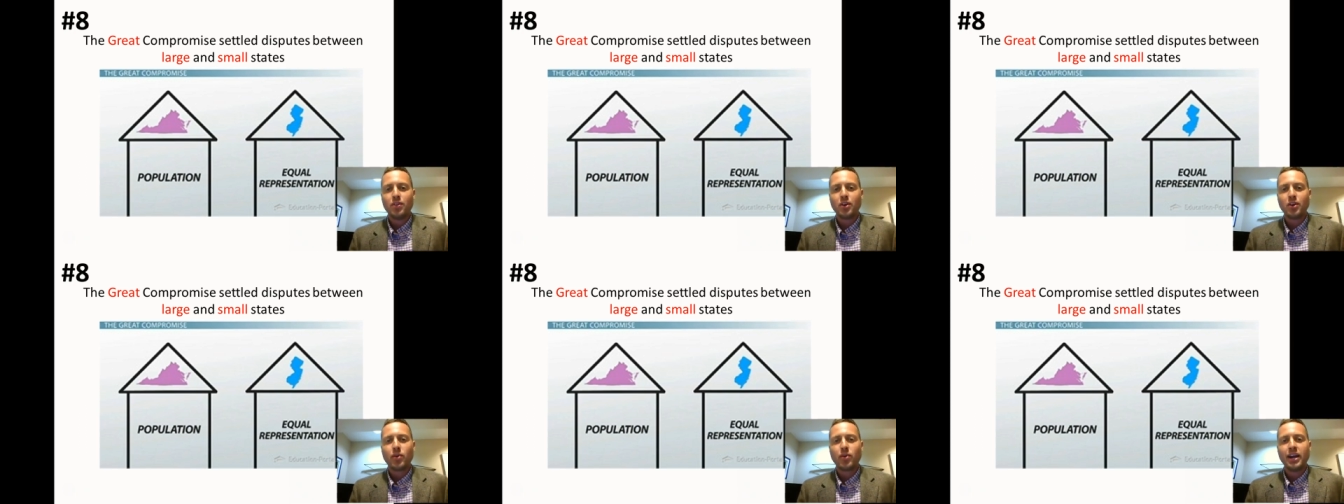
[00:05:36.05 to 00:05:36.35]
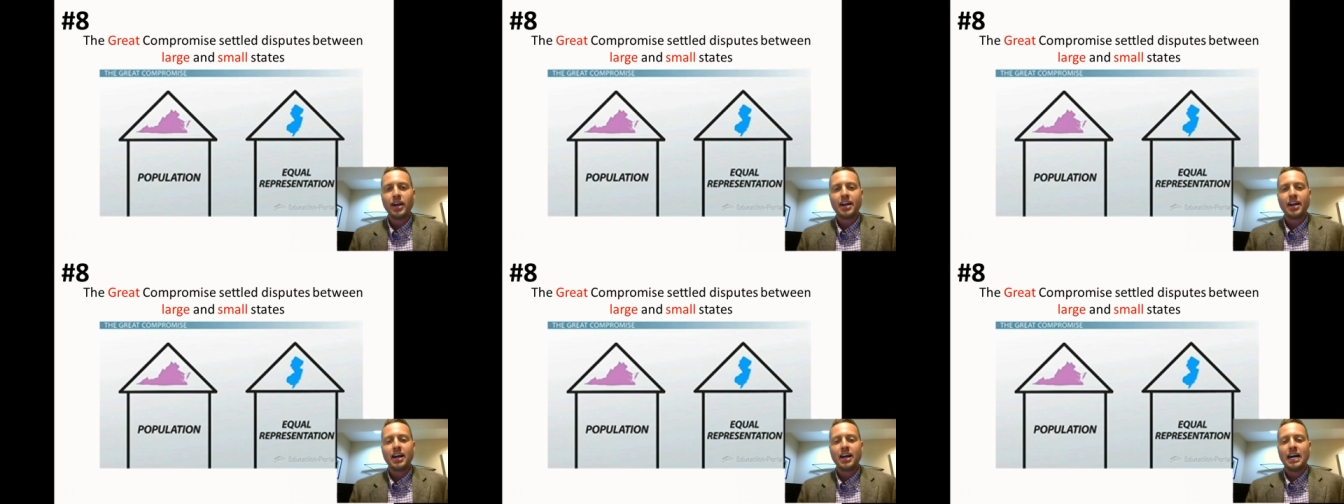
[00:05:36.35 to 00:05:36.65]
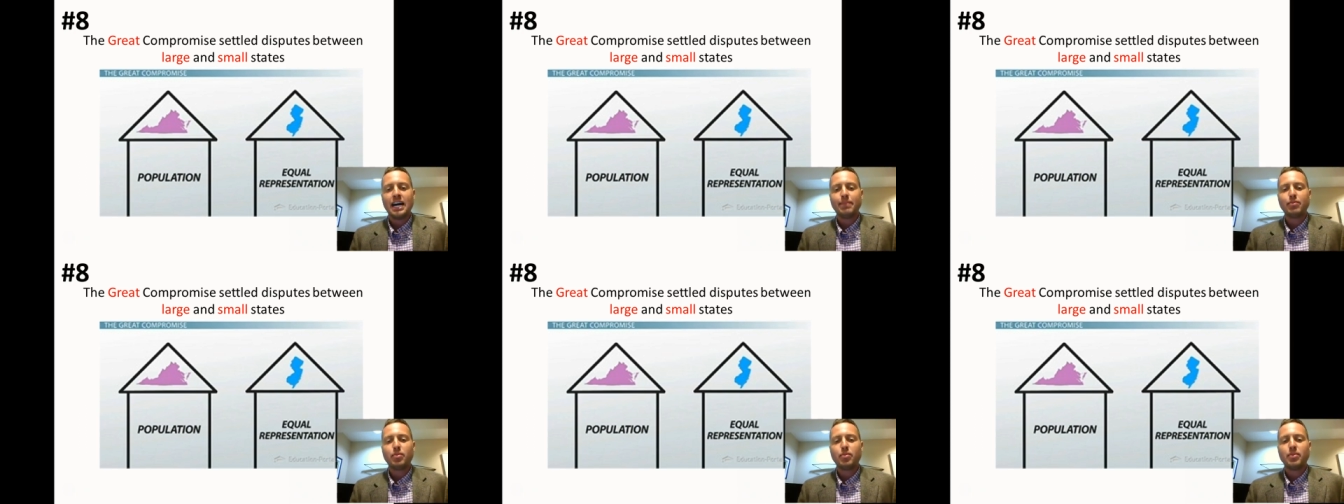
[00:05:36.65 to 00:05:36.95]
The Great
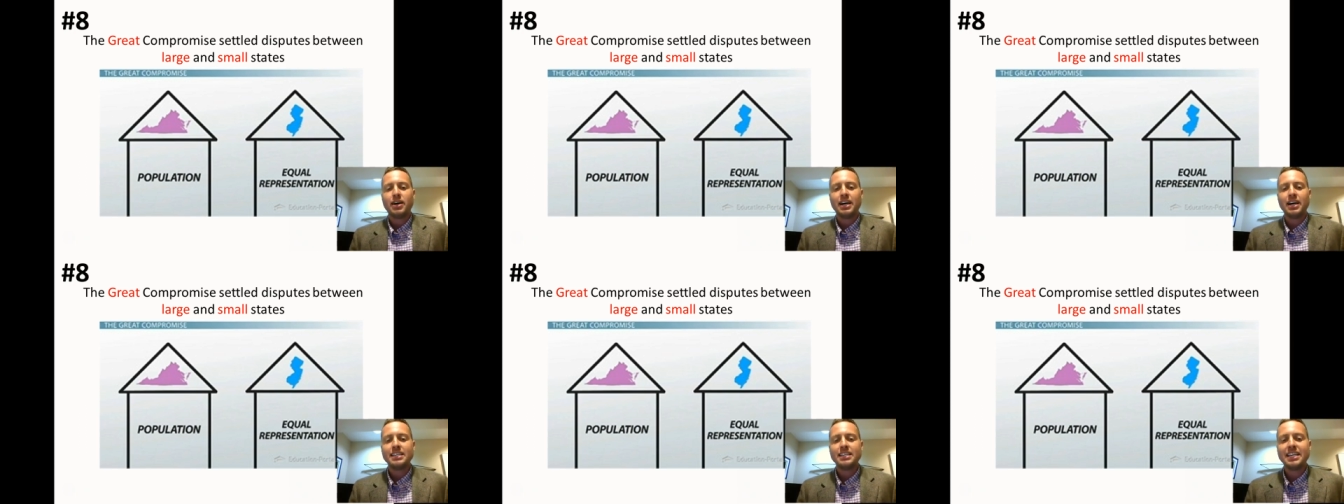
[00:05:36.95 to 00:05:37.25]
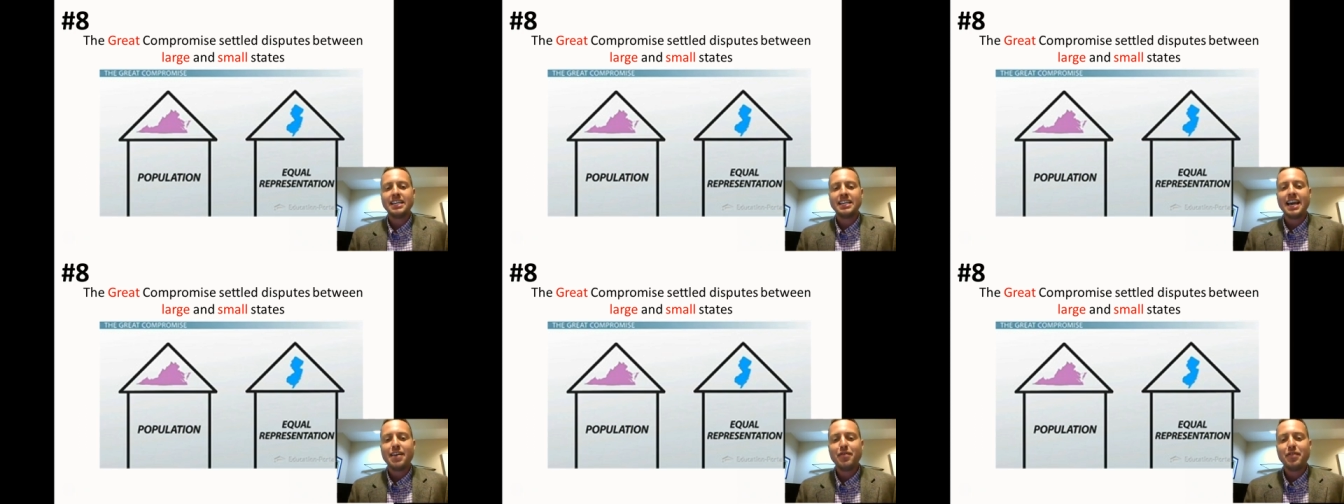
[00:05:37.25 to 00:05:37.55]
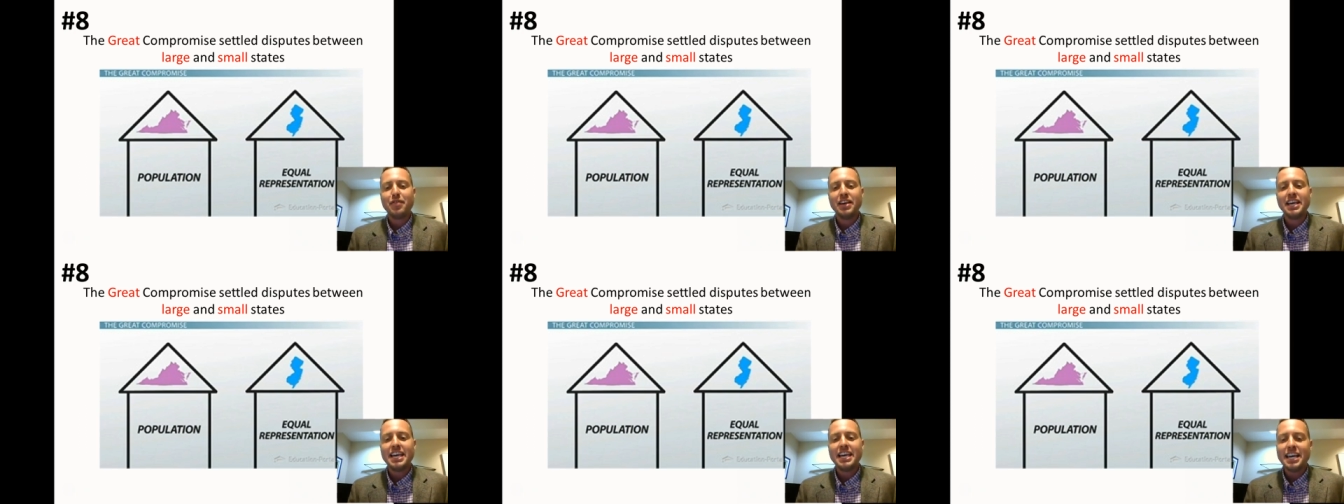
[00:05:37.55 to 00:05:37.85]
Compromise
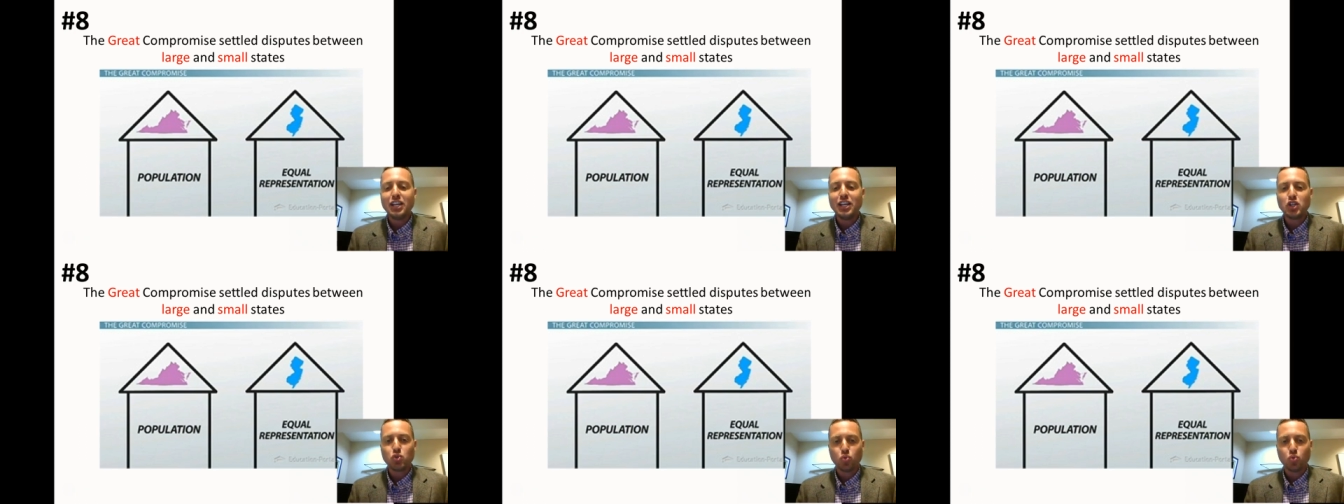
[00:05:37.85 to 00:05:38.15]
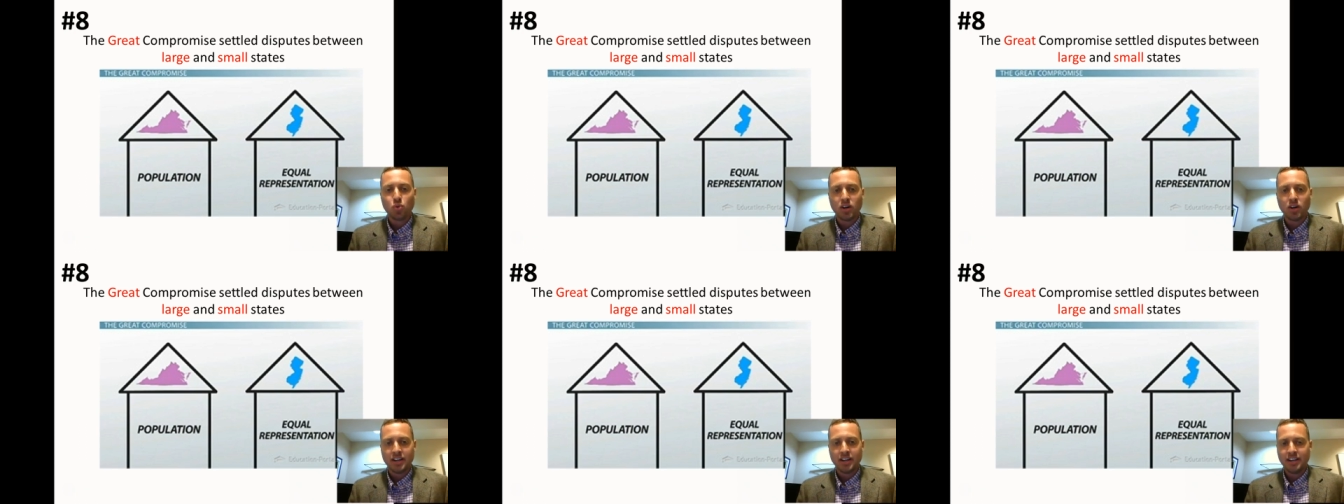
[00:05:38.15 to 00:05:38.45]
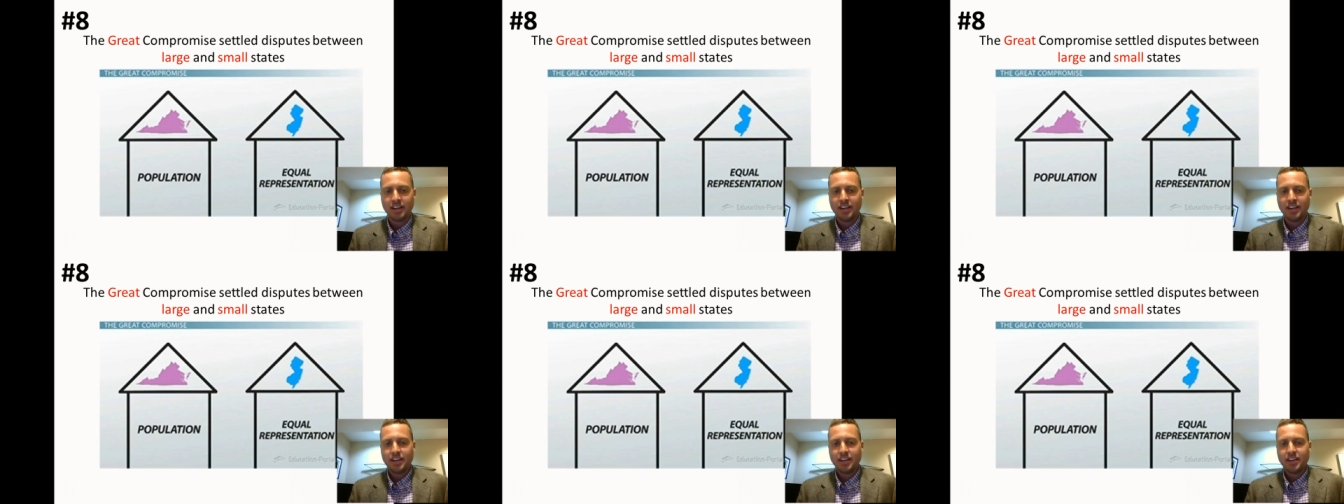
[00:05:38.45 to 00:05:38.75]
gave each
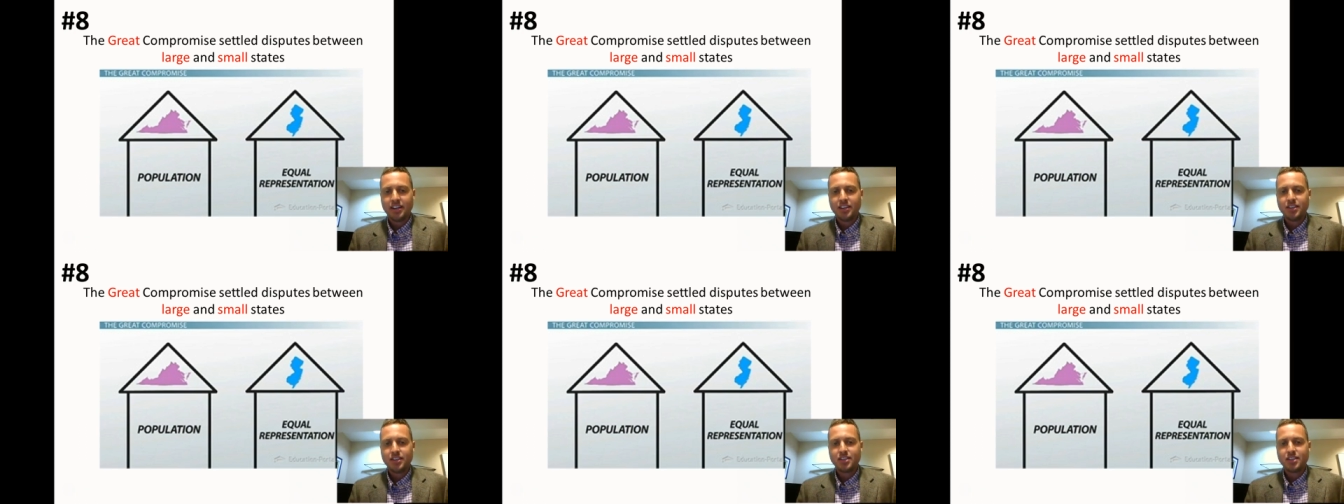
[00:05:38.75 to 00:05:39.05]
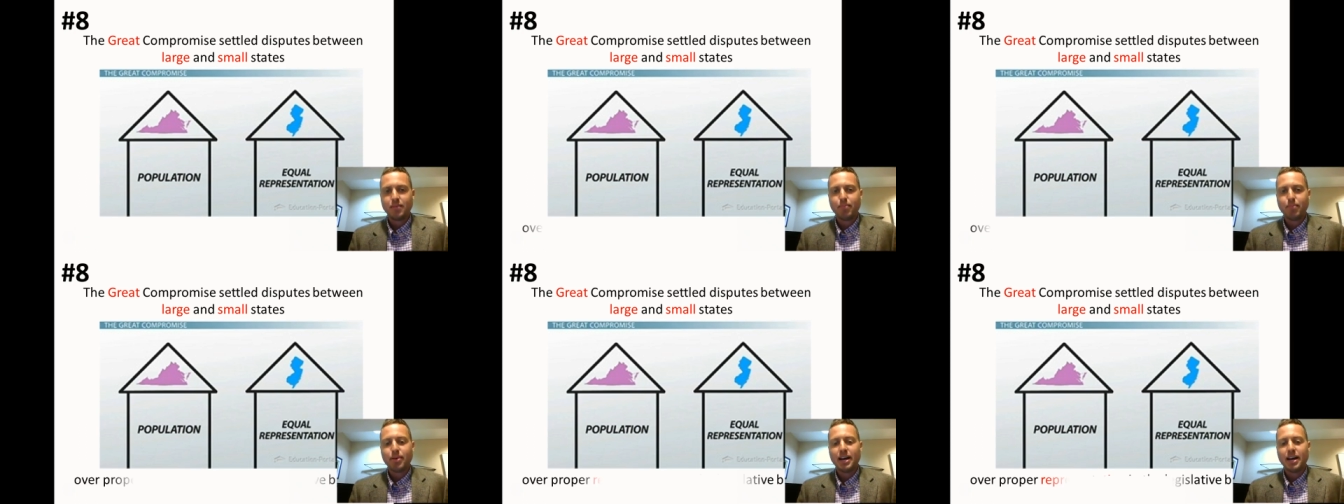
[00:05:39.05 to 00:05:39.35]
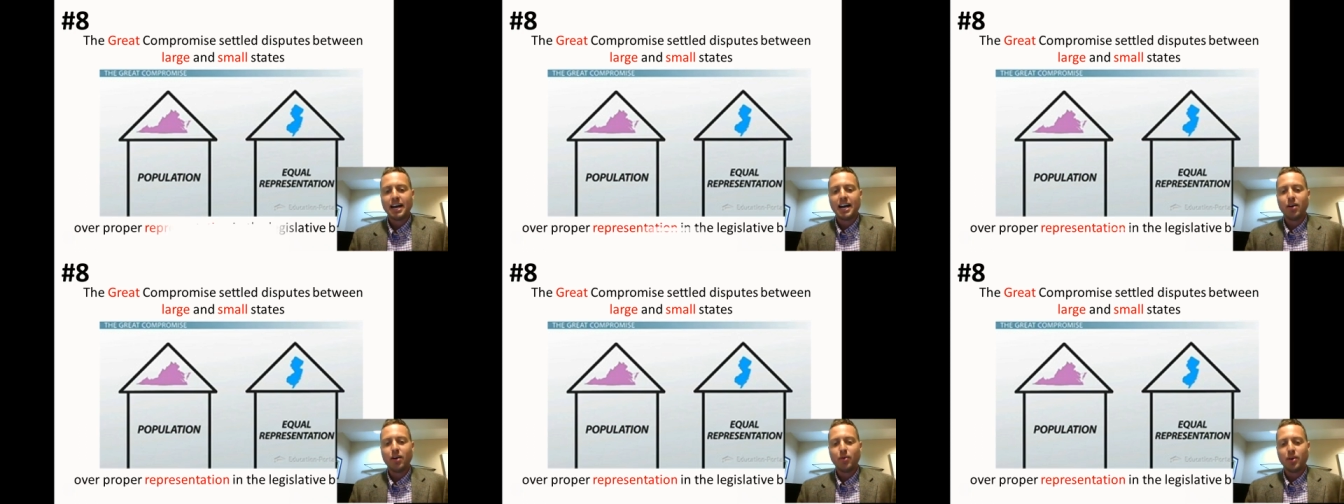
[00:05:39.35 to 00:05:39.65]
one some
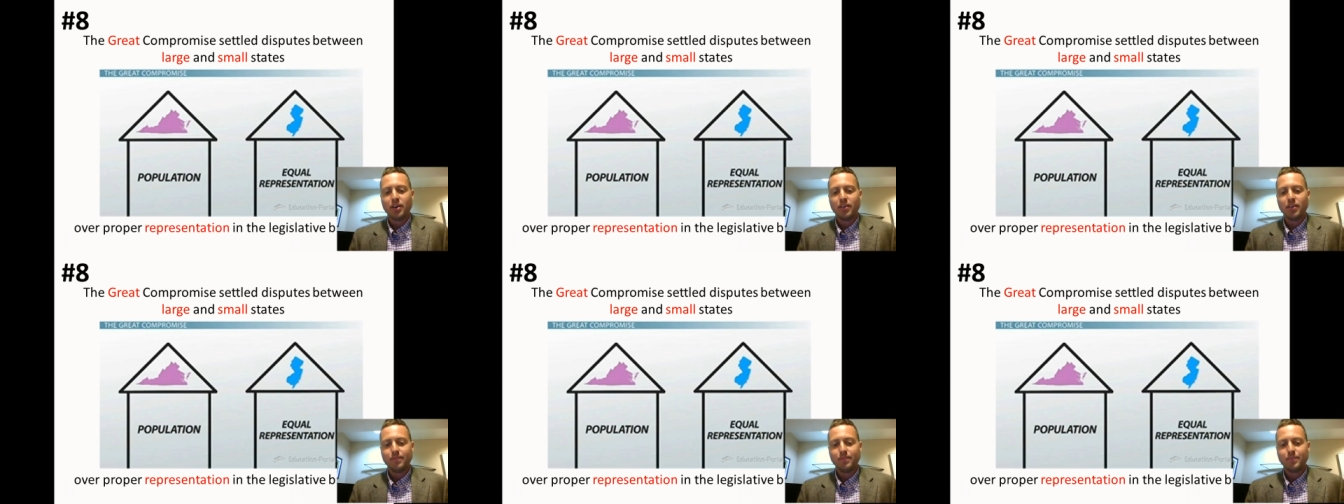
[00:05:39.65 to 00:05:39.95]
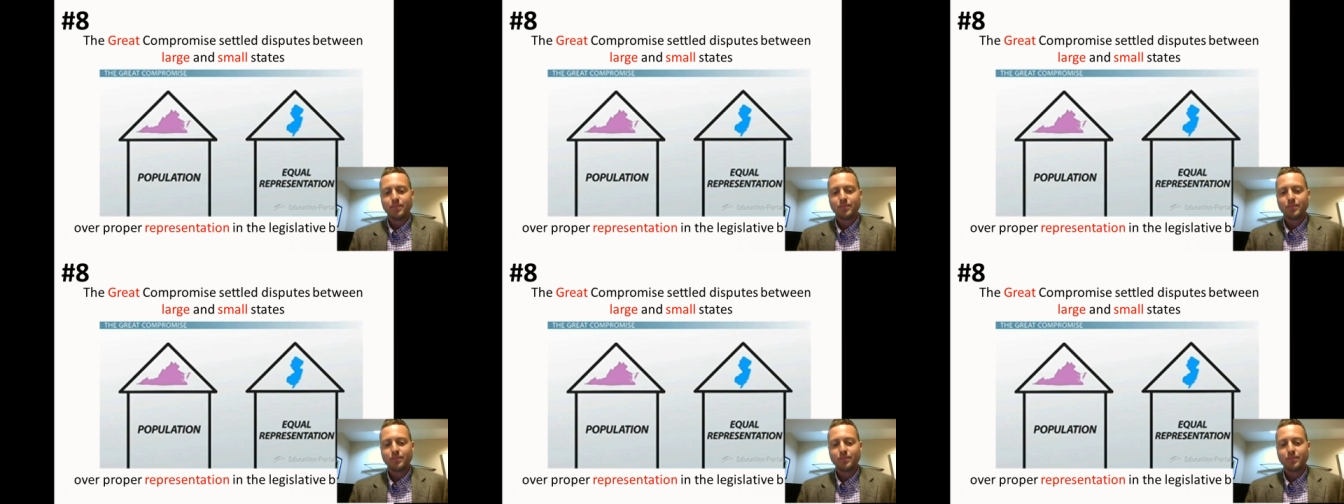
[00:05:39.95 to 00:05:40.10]
power.